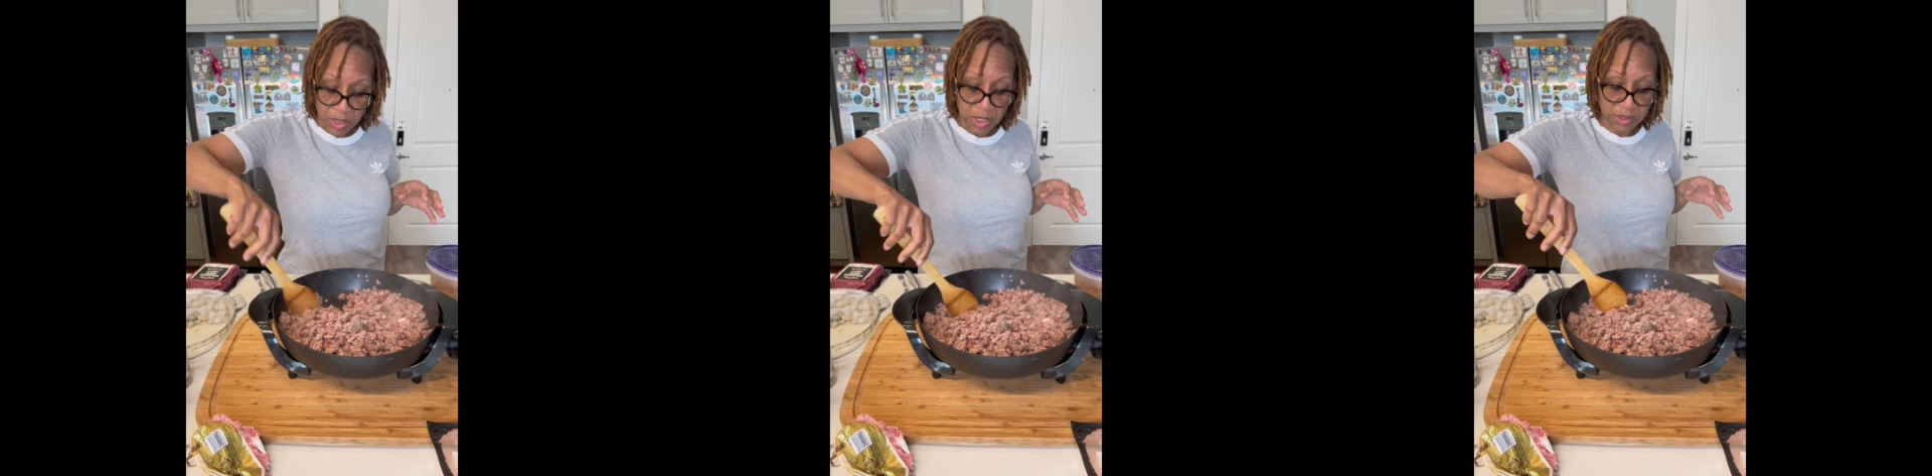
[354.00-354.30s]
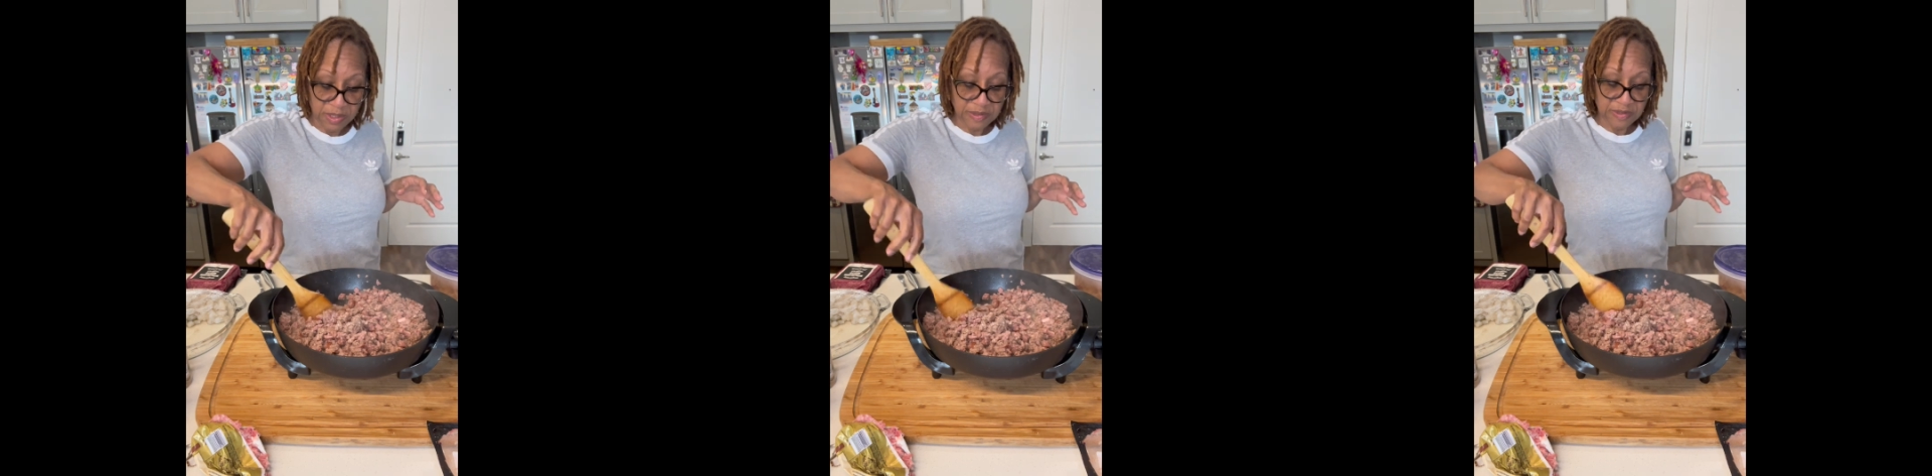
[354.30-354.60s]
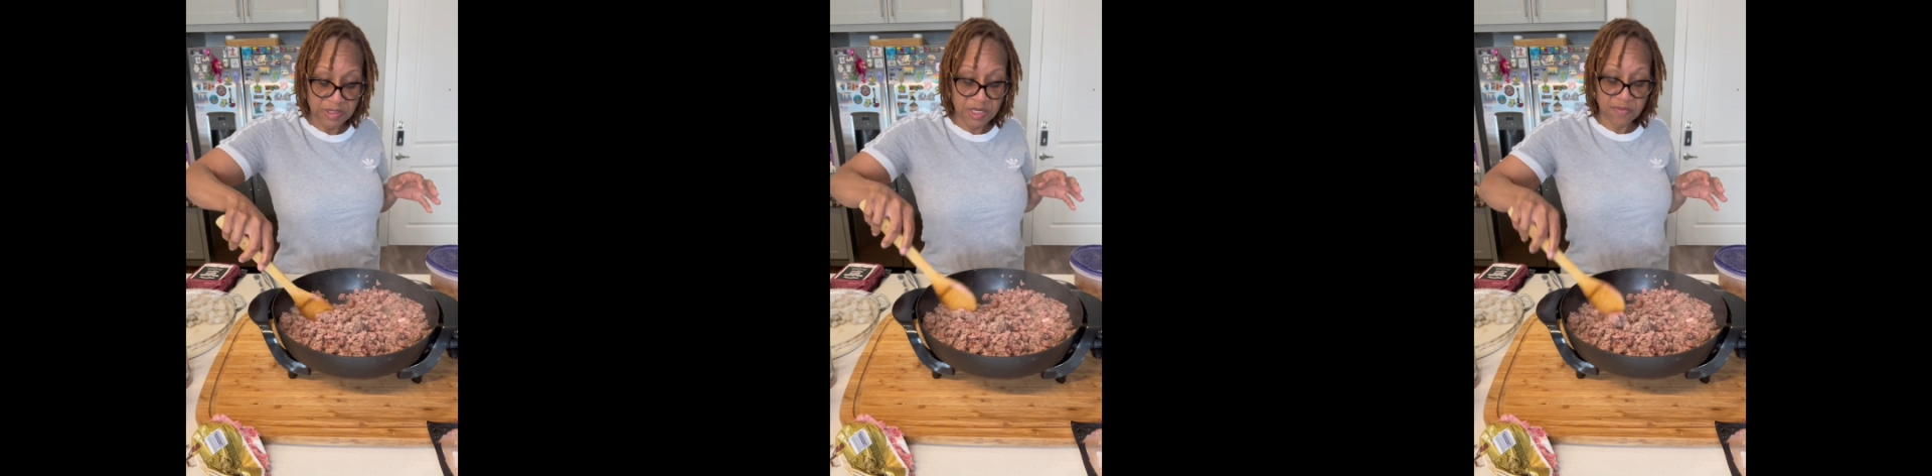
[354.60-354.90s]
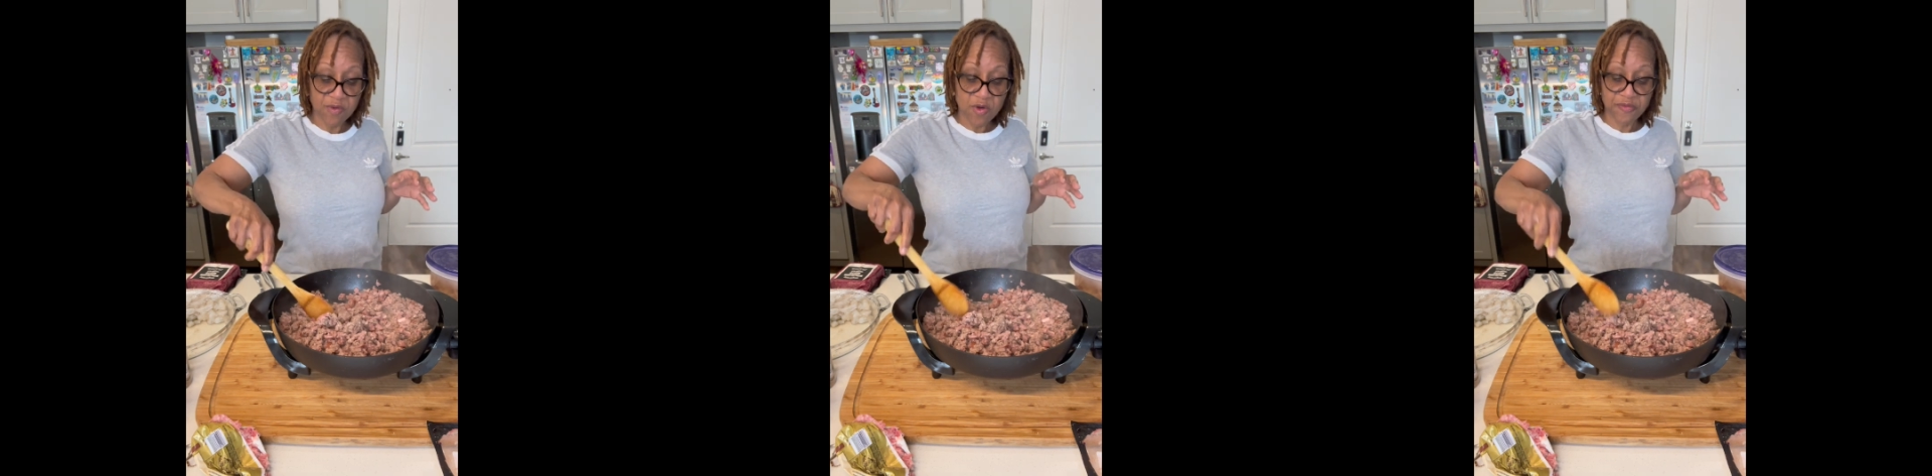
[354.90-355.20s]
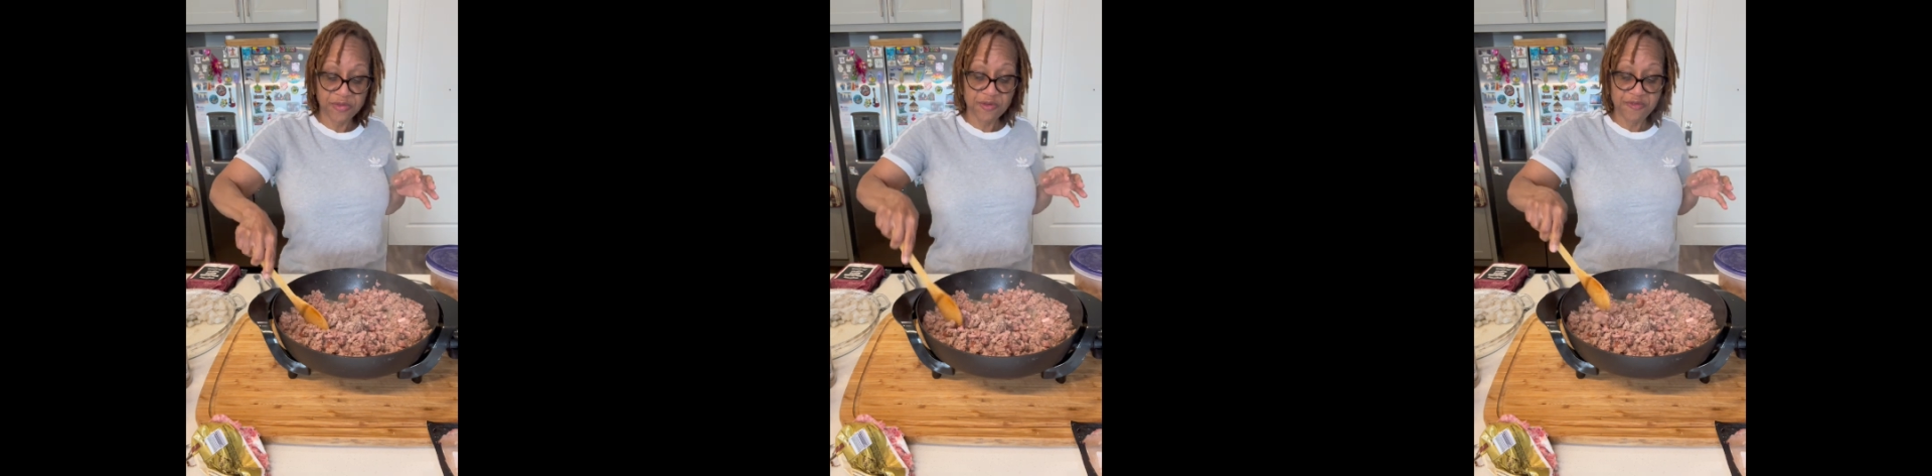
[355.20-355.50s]
it doesn't give
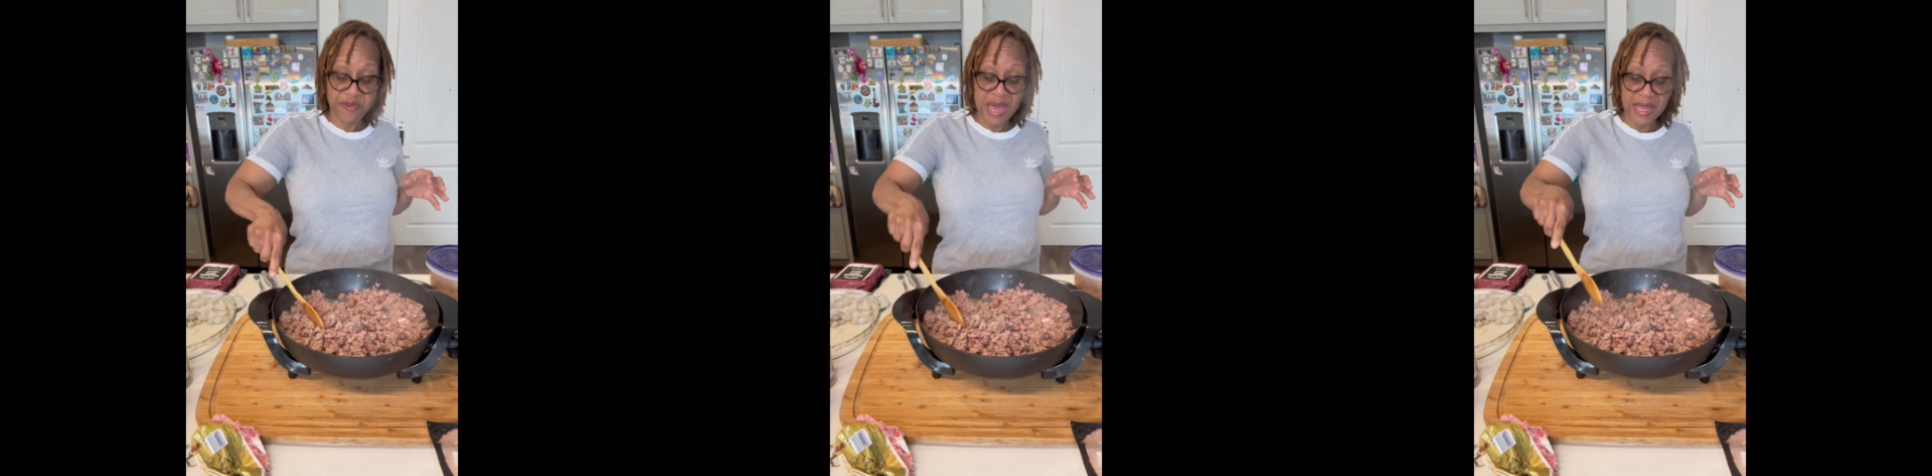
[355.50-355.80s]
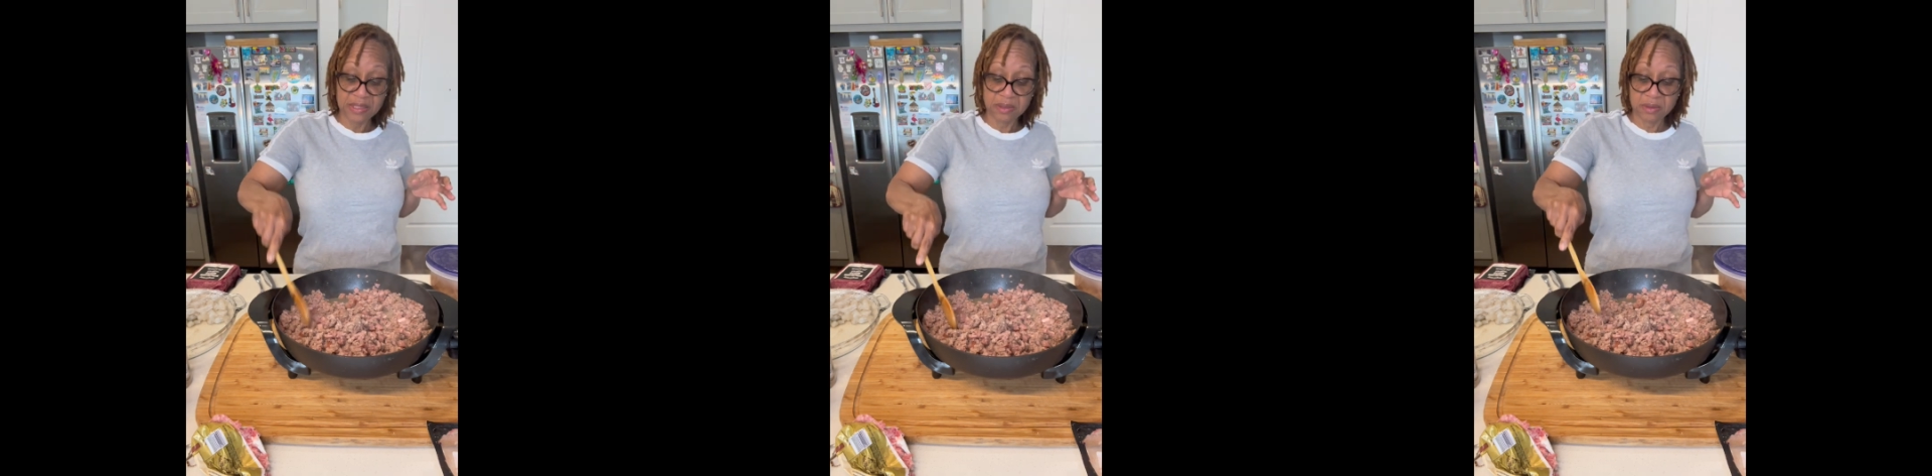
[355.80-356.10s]
off the fat